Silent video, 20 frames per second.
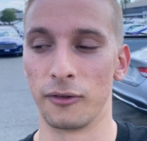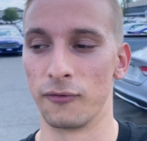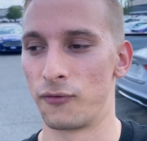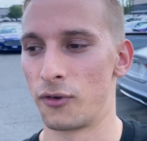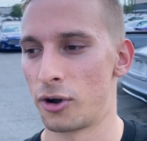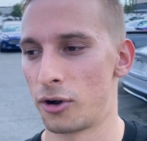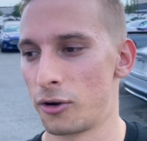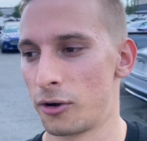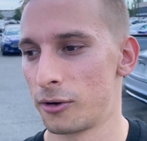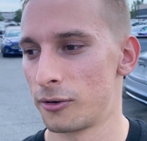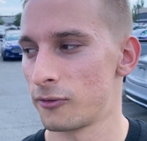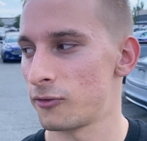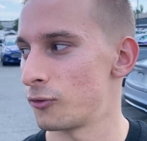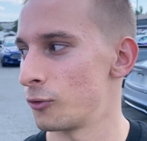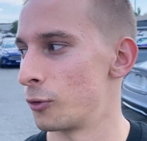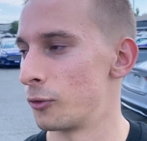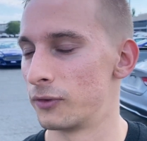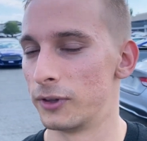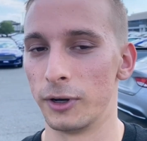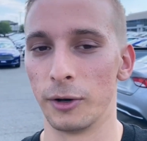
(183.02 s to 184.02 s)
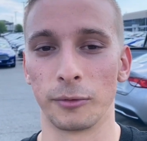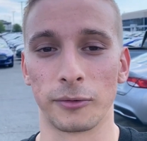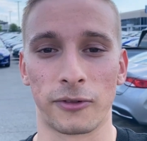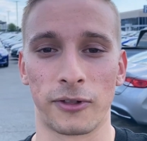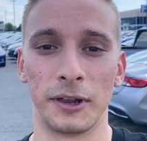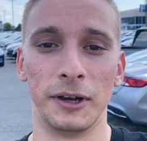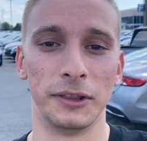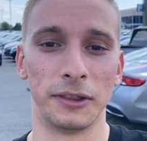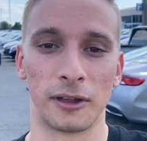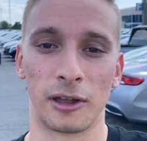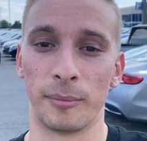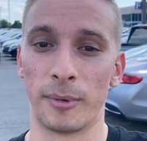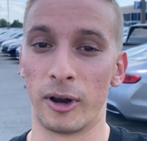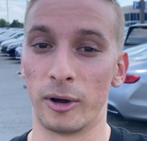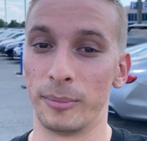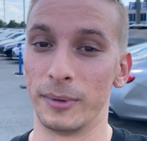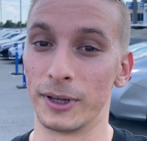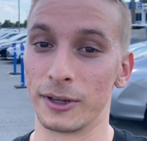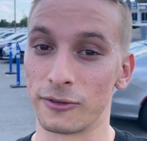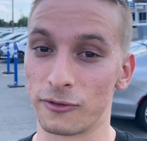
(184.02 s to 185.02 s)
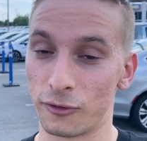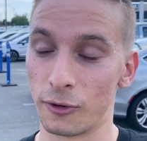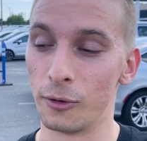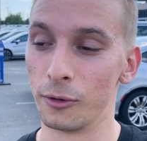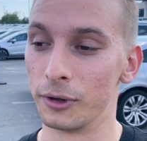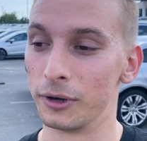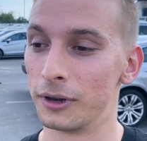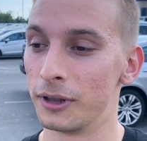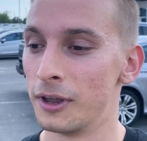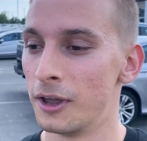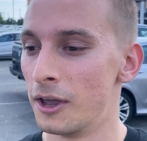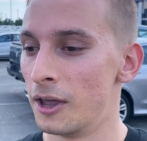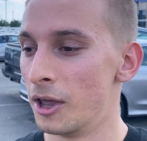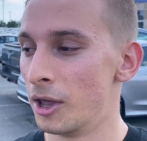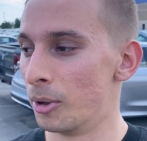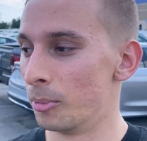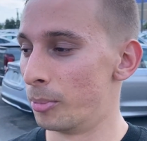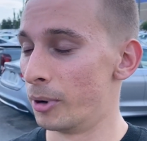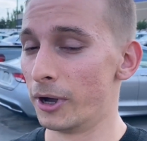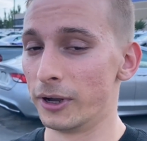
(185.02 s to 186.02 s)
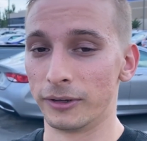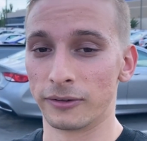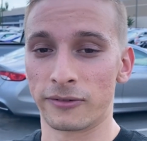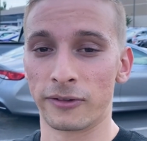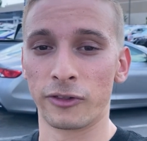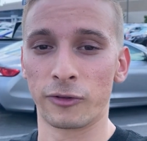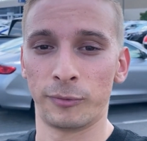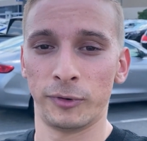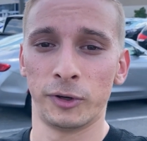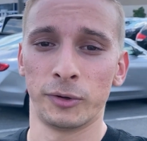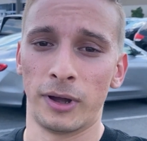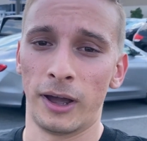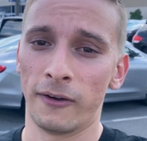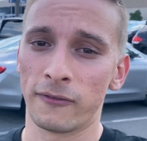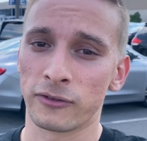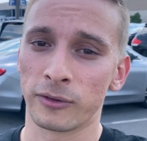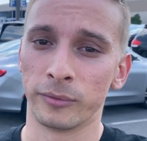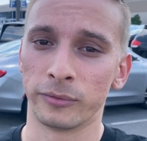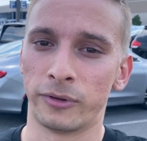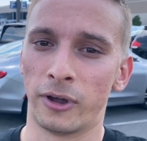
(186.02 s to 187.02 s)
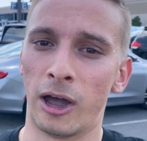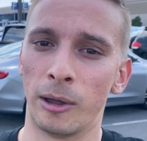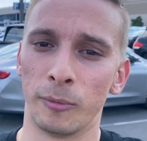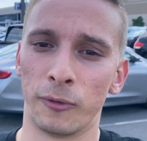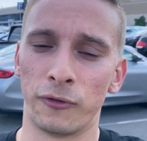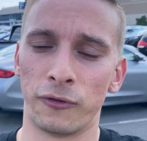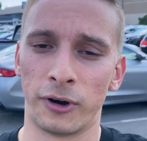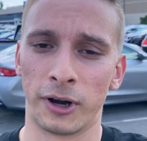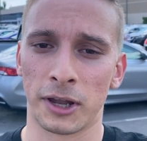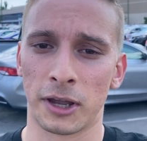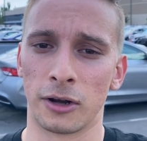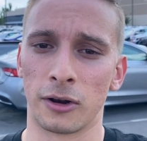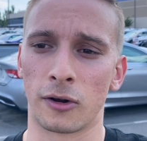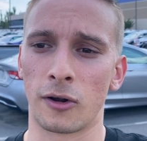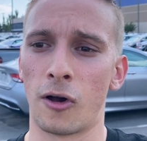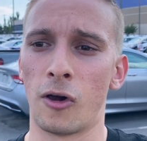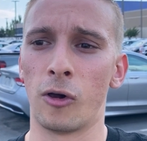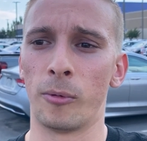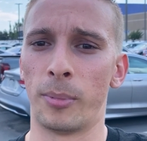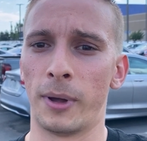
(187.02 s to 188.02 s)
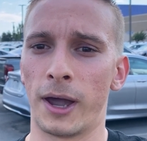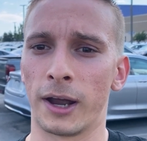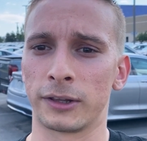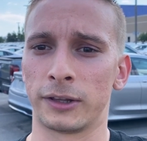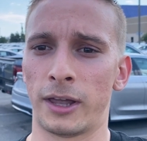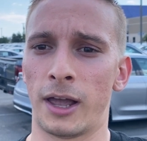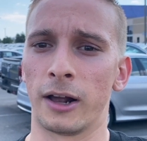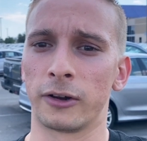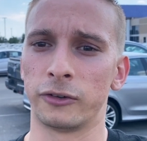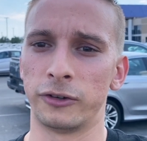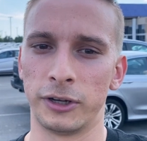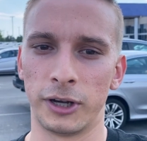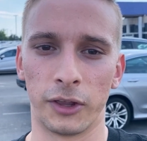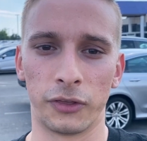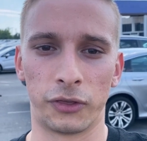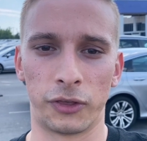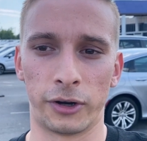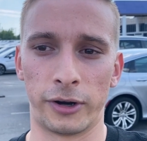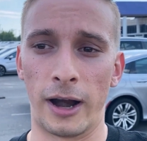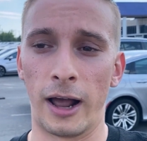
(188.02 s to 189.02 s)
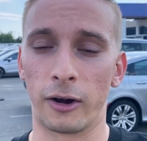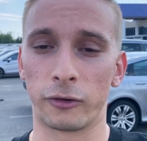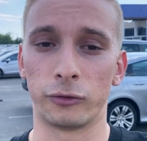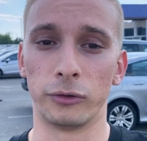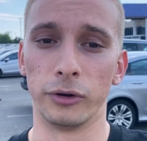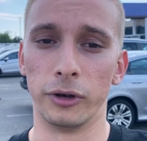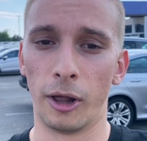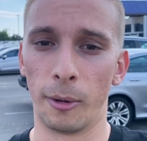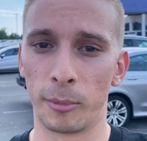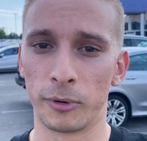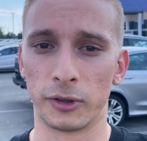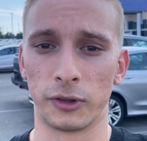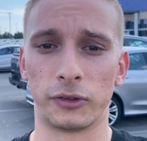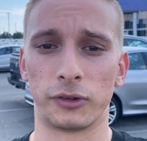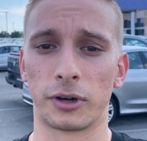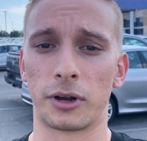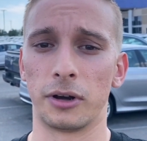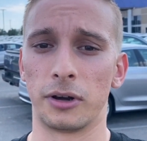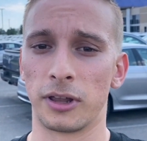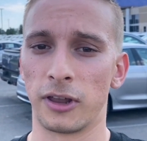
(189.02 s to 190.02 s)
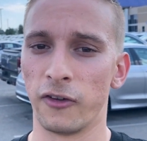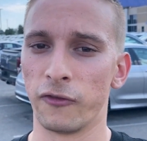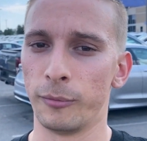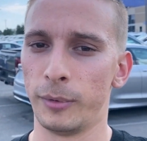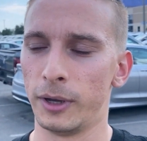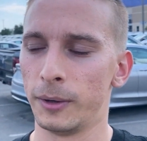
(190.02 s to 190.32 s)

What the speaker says: converters or they don't say anything about it being stolen. But since we do have some time before I get a call back to actually get their actual number that they're gonna give